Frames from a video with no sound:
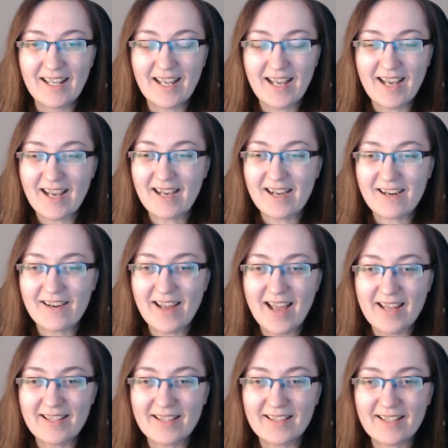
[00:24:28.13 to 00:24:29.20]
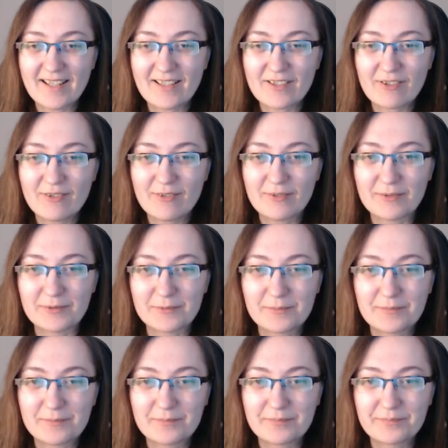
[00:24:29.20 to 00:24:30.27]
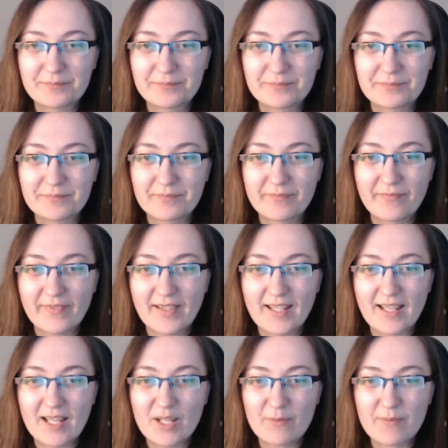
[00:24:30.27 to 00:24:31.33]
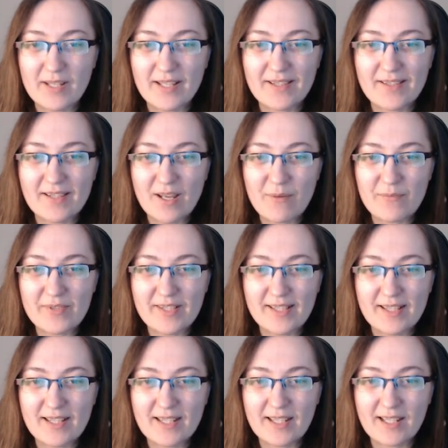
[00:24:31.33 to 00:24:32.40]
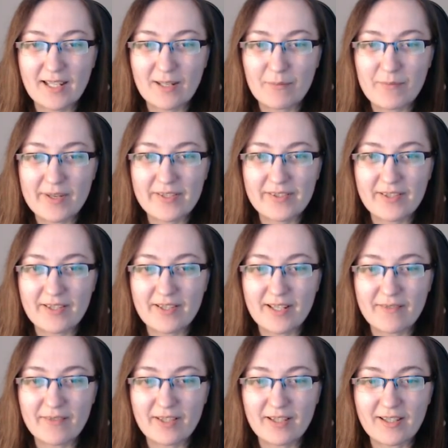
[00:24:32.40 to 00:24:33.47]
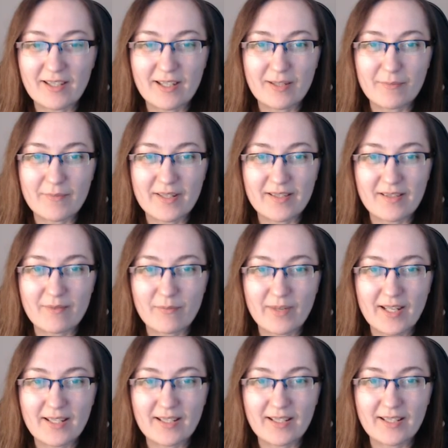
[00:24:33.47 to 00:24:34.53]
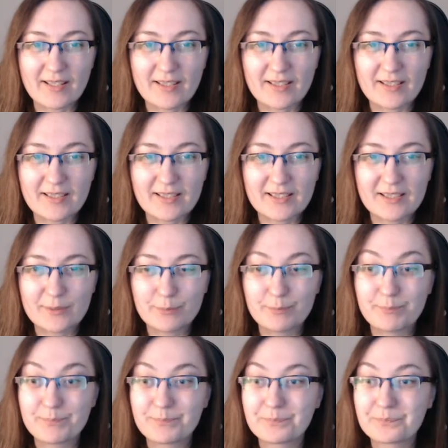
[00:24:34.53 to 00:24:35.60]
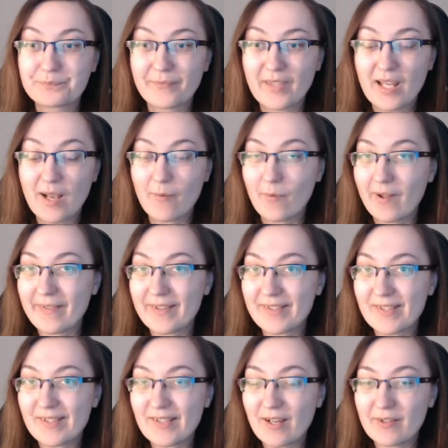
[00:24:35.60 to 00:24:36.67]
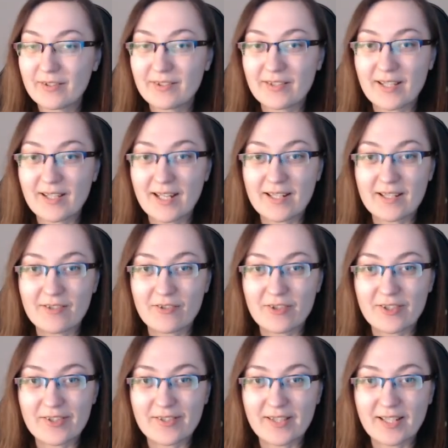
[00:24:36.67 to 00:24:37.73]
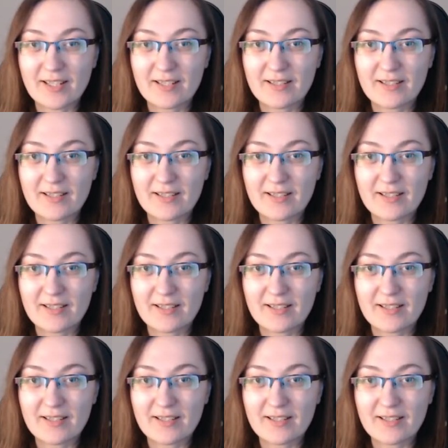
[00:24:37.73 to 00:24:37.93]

Are heading there too. But seems like Mr. Devil Arm is awaiting. Well, this is going to get interesting